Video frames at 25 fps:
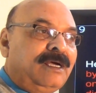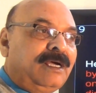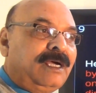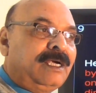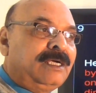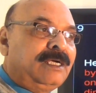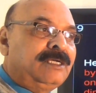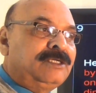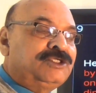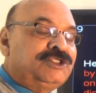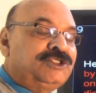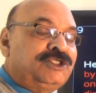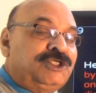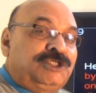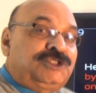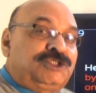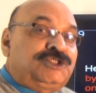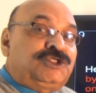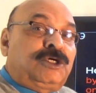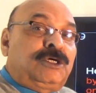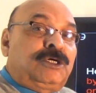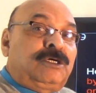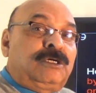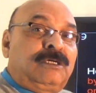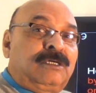and she
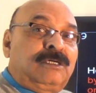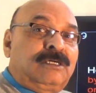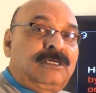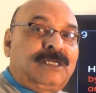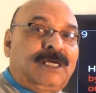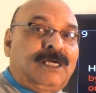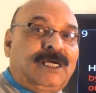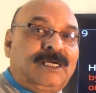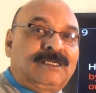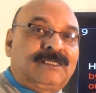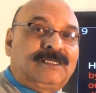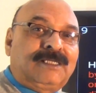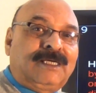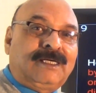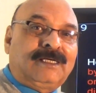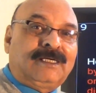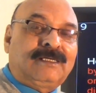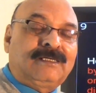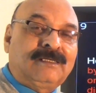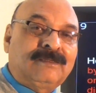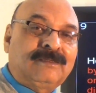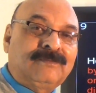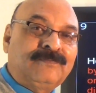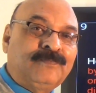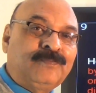shuddered like
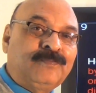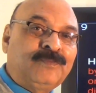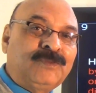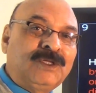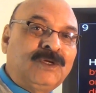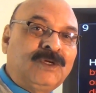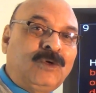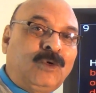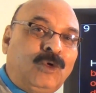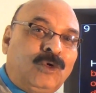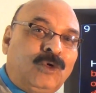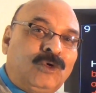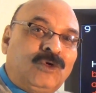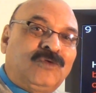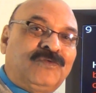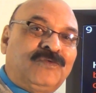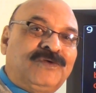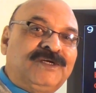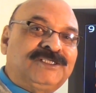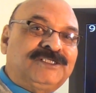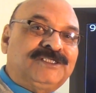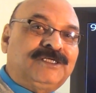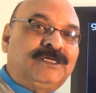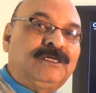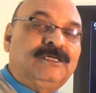that. All of
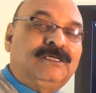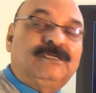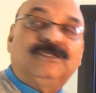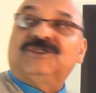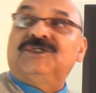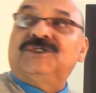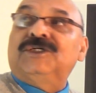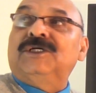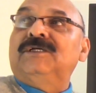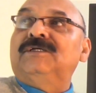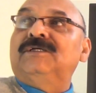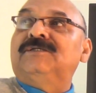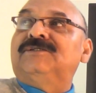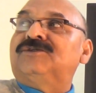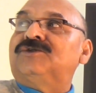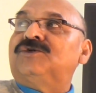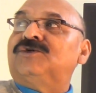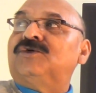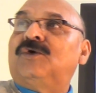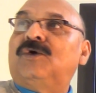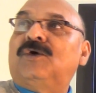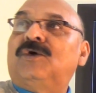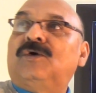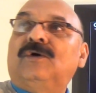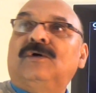a sudden, she
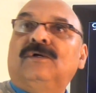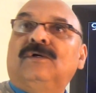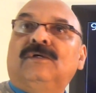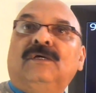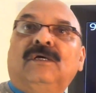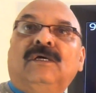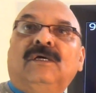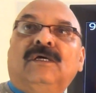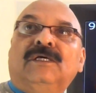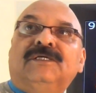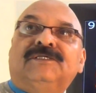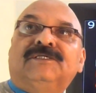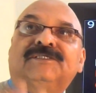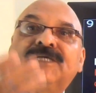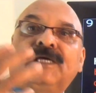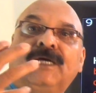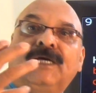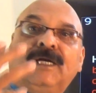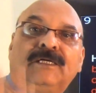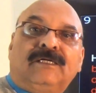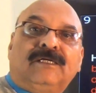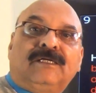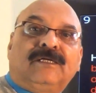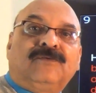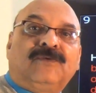saw a
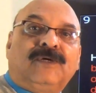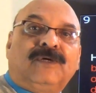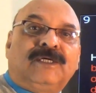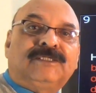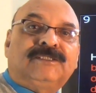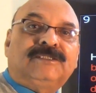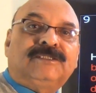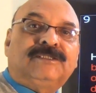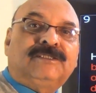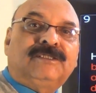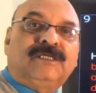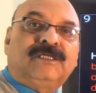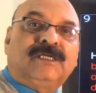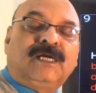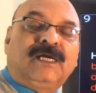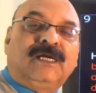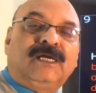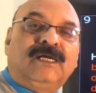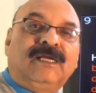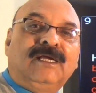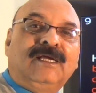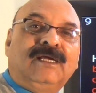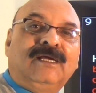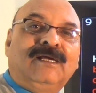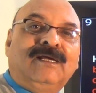skeleton was
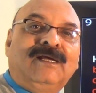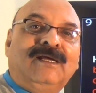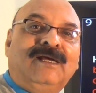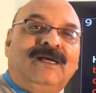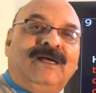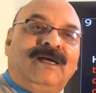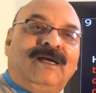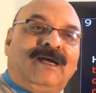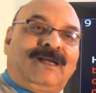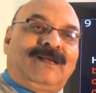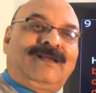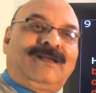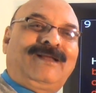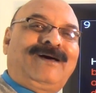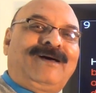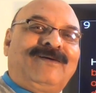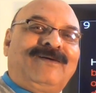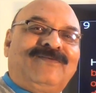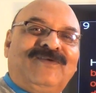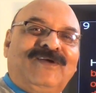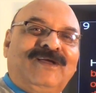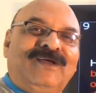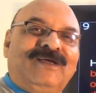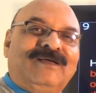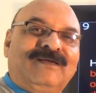standing,
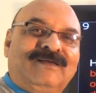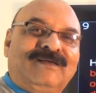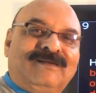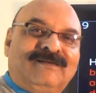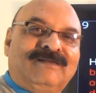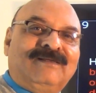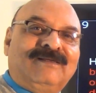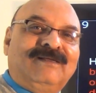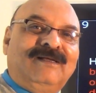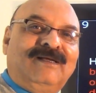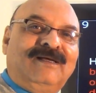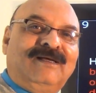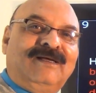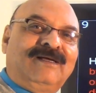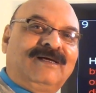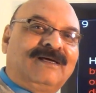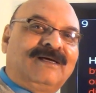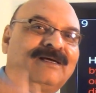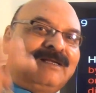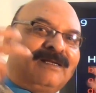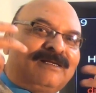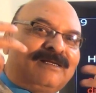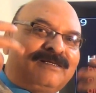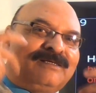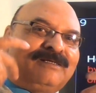laughing.
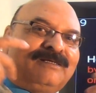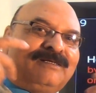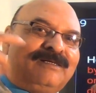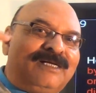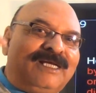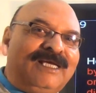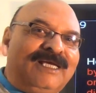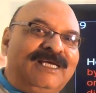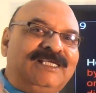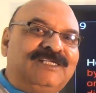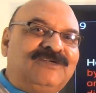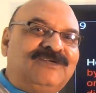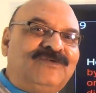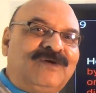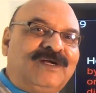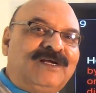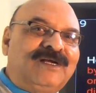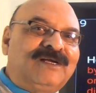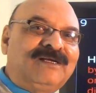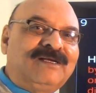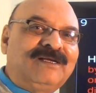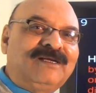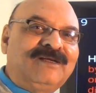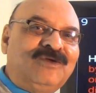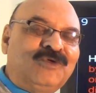Teeth were
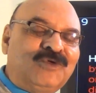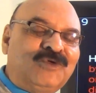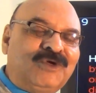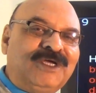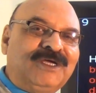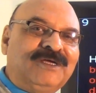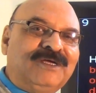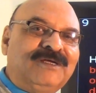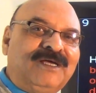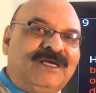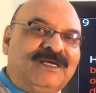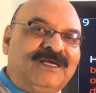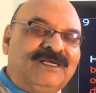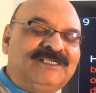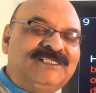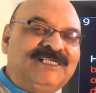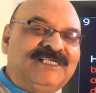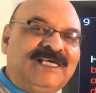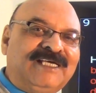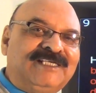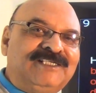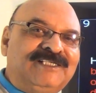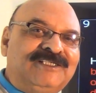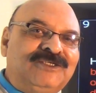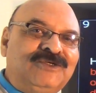looking
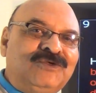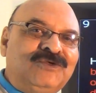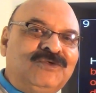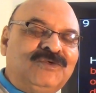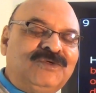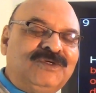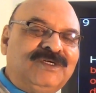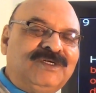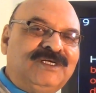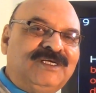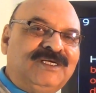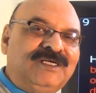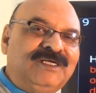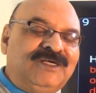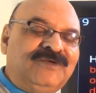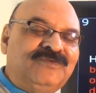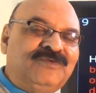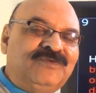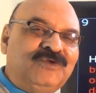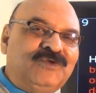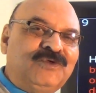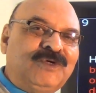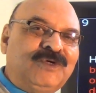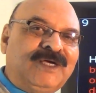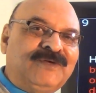as you,
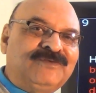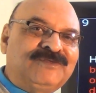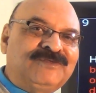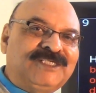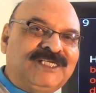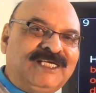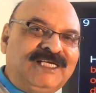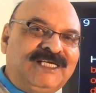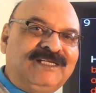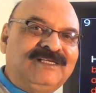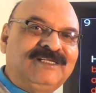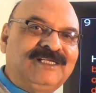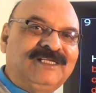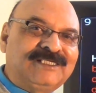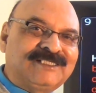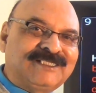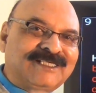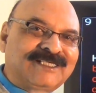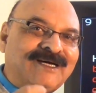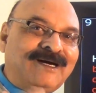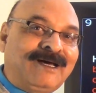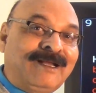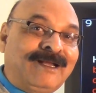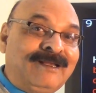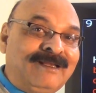if you have seen the
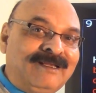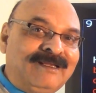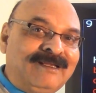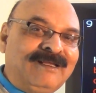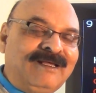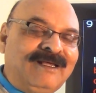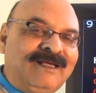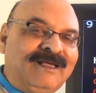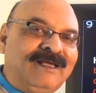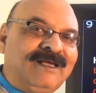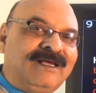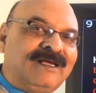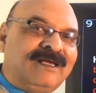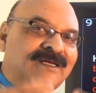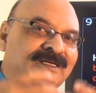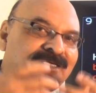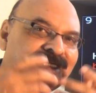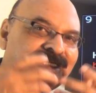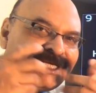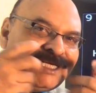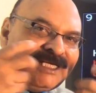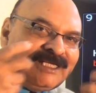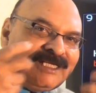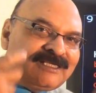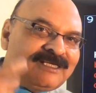skull,
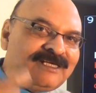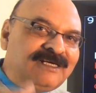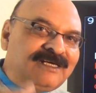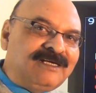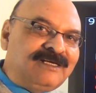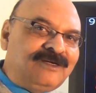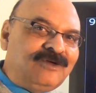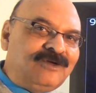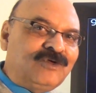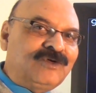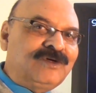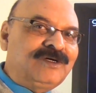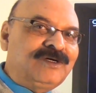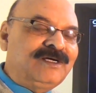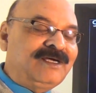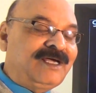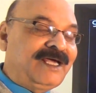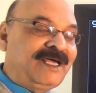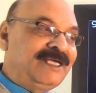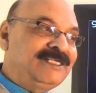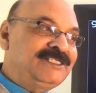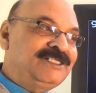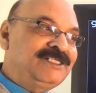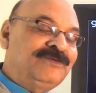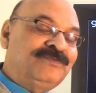teeth
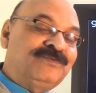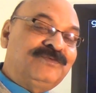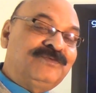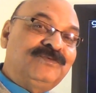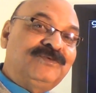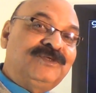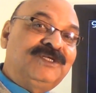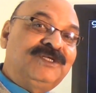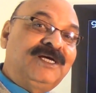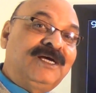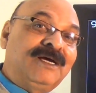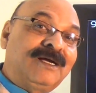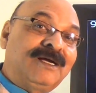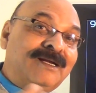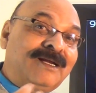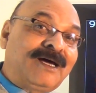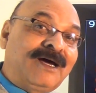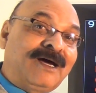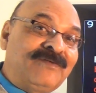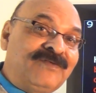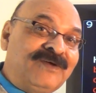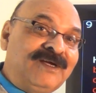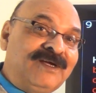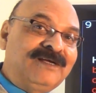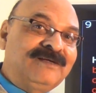look as if they are
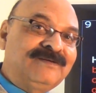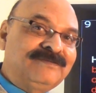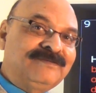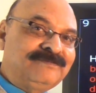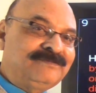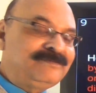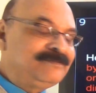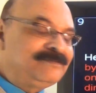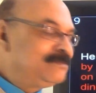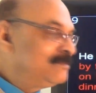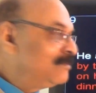laughing.